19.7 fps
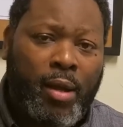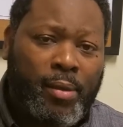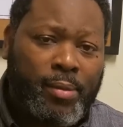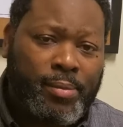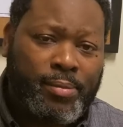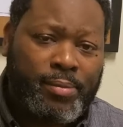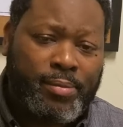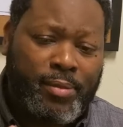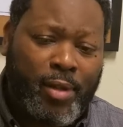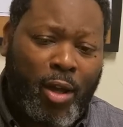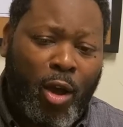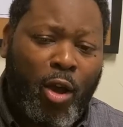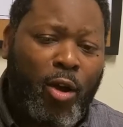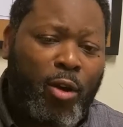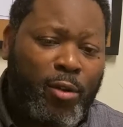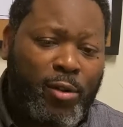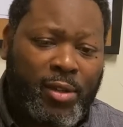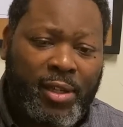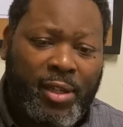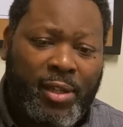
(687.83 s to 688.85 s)
Hulk,
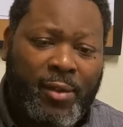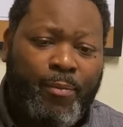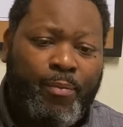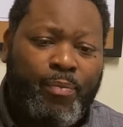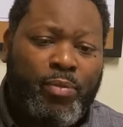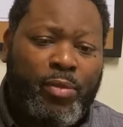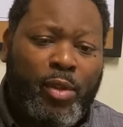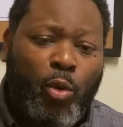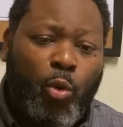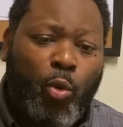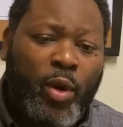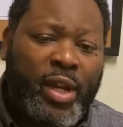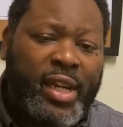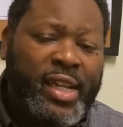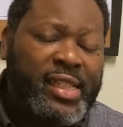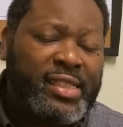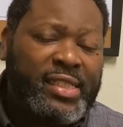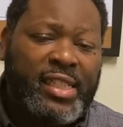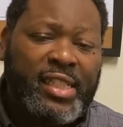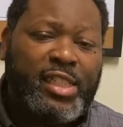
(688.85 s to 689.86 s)
when he's
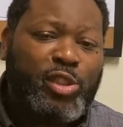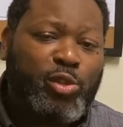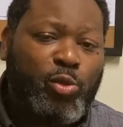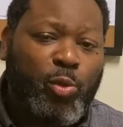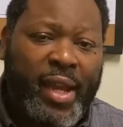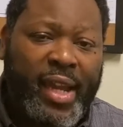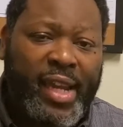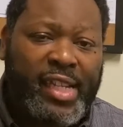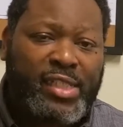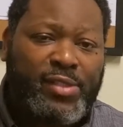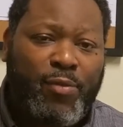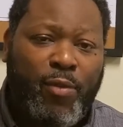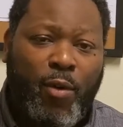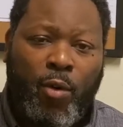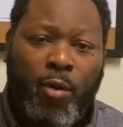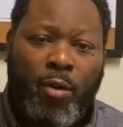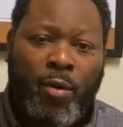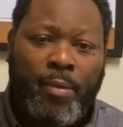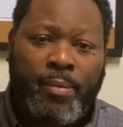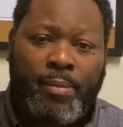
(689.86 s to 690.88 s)
in his rage form.
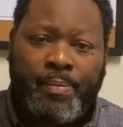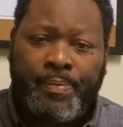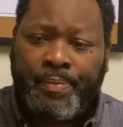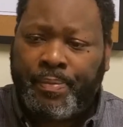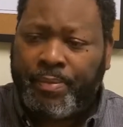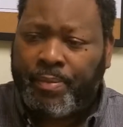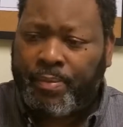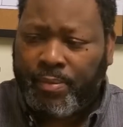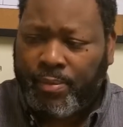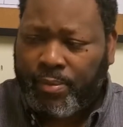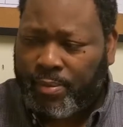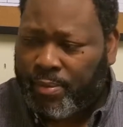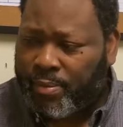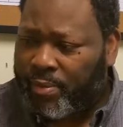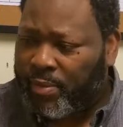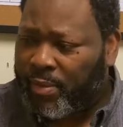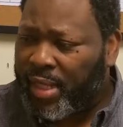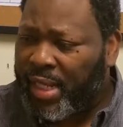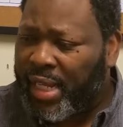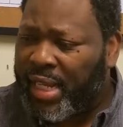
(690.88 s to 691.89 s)

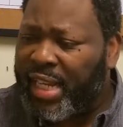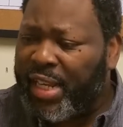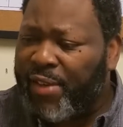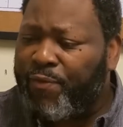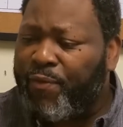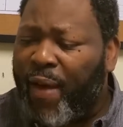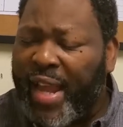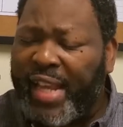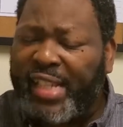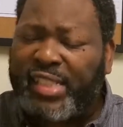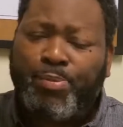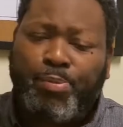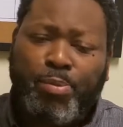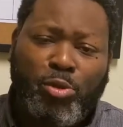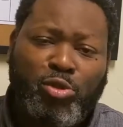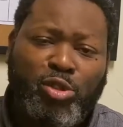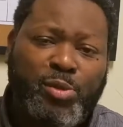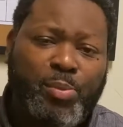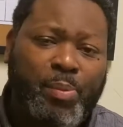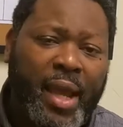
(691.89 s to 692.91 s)
He fights Bruce
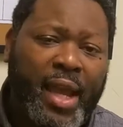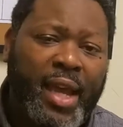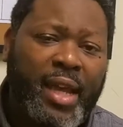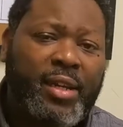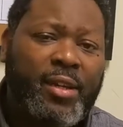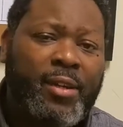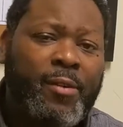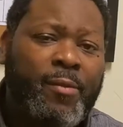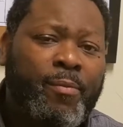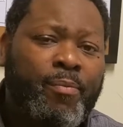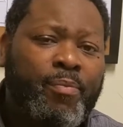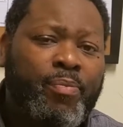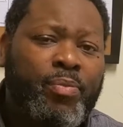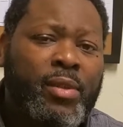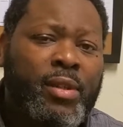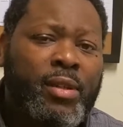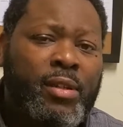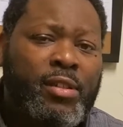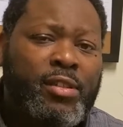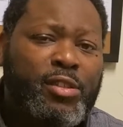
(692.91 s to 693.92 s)
Banner
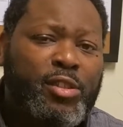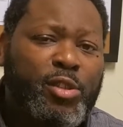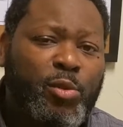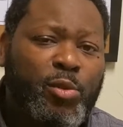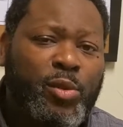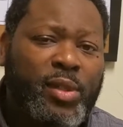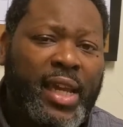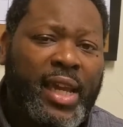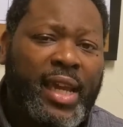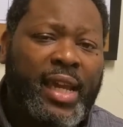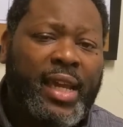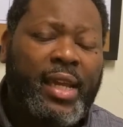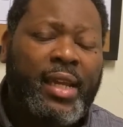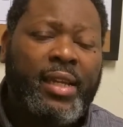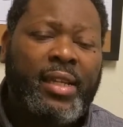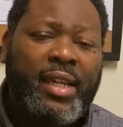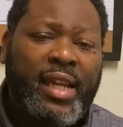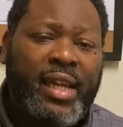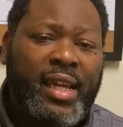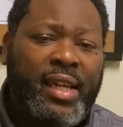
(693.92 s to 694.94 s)
to gain
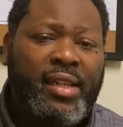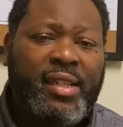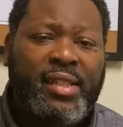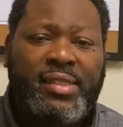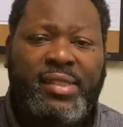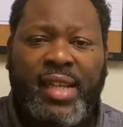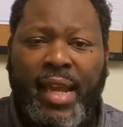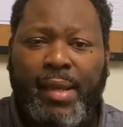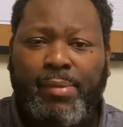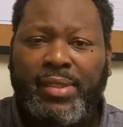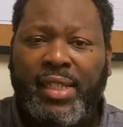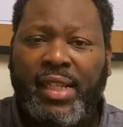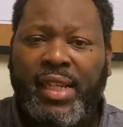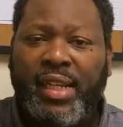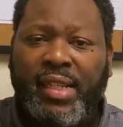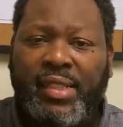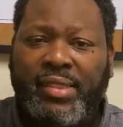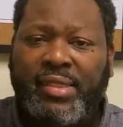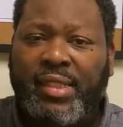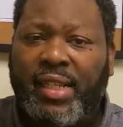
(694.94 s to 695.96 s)
any types of
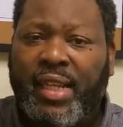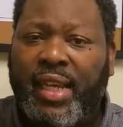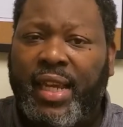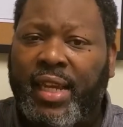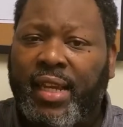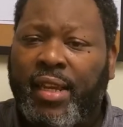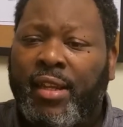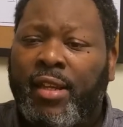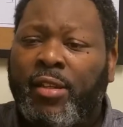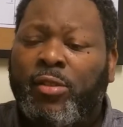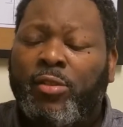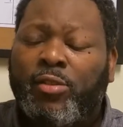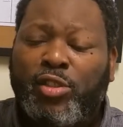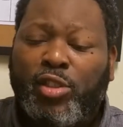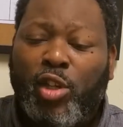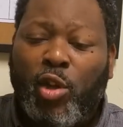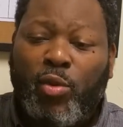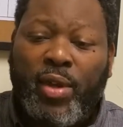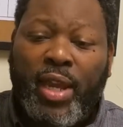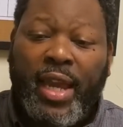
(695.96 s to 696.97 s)
intellect. So
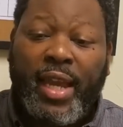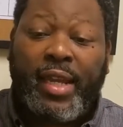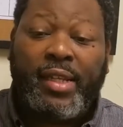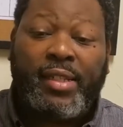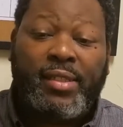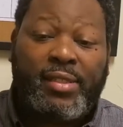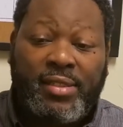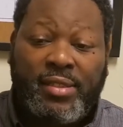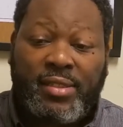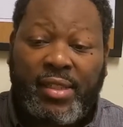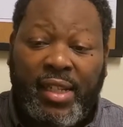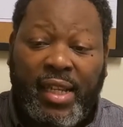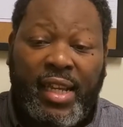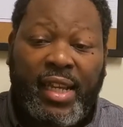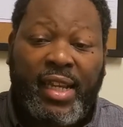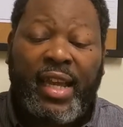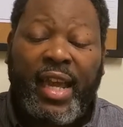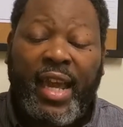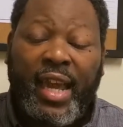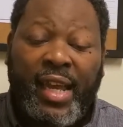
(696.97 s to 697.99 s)
yes, he
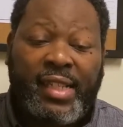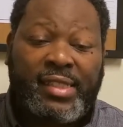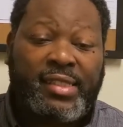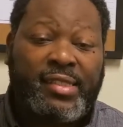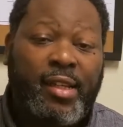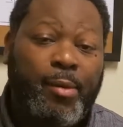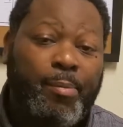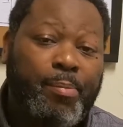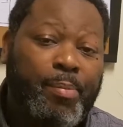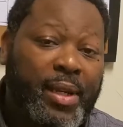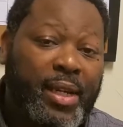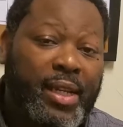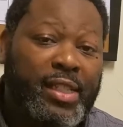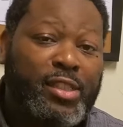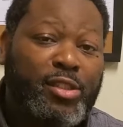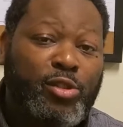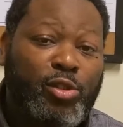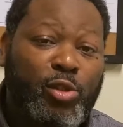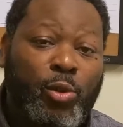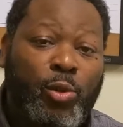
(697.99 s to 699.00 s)
has the ability
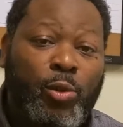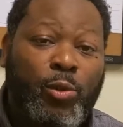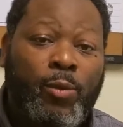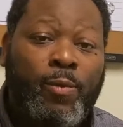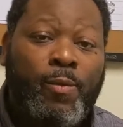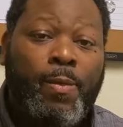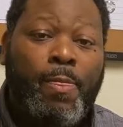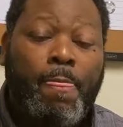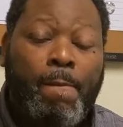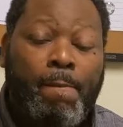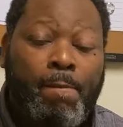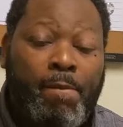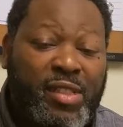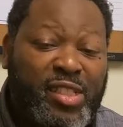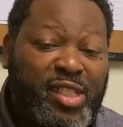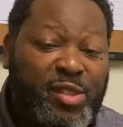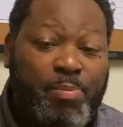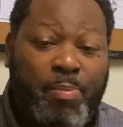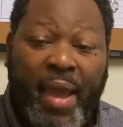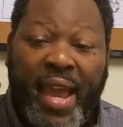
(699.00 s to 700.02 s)
to
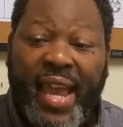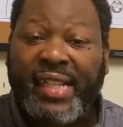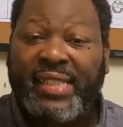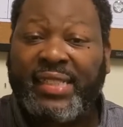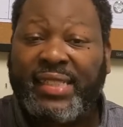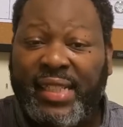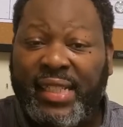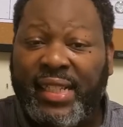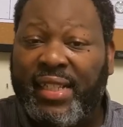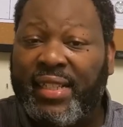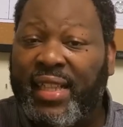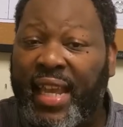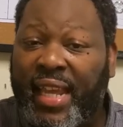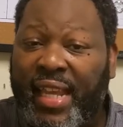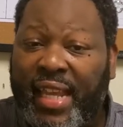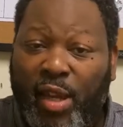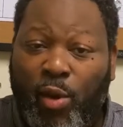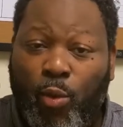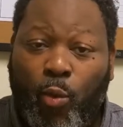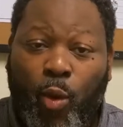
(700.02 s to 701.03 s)
smash anything he
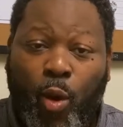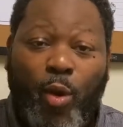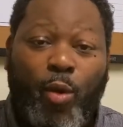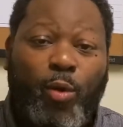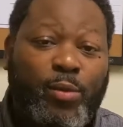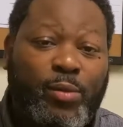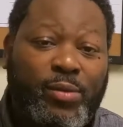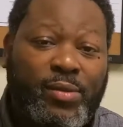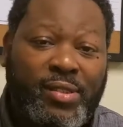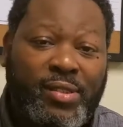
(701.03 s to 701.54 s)
wants,